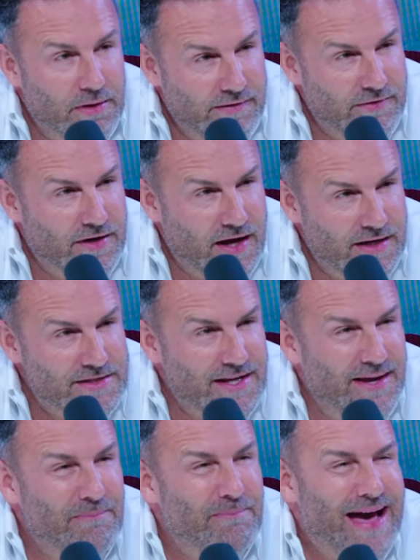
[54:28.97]
believe it or not, it's
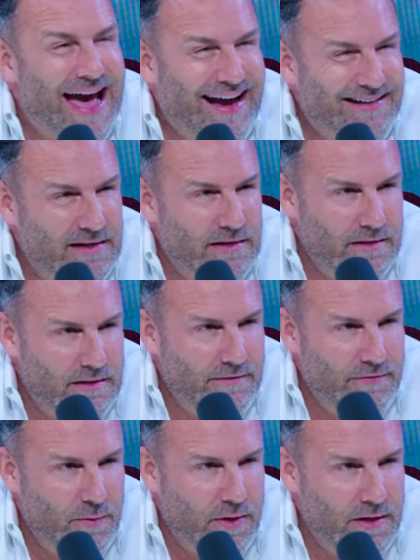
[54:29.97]
impact.
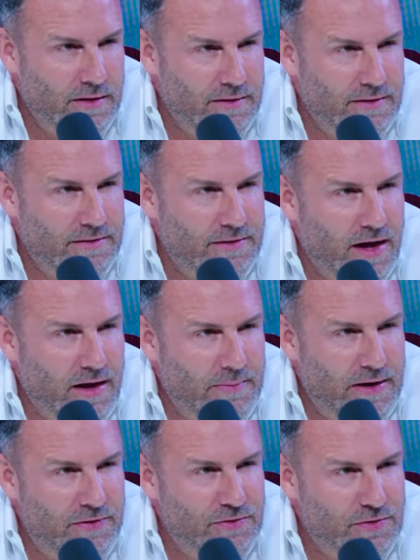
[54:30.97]
If you want to talk
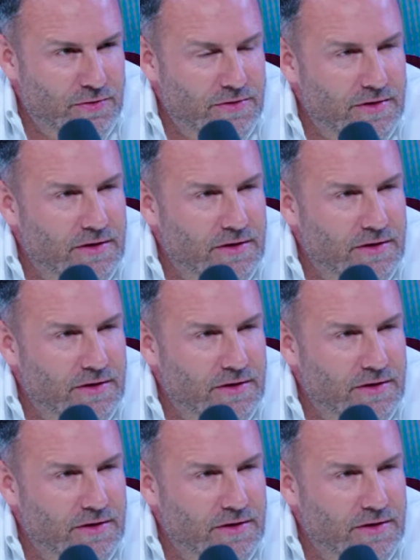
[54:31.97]
about the truth,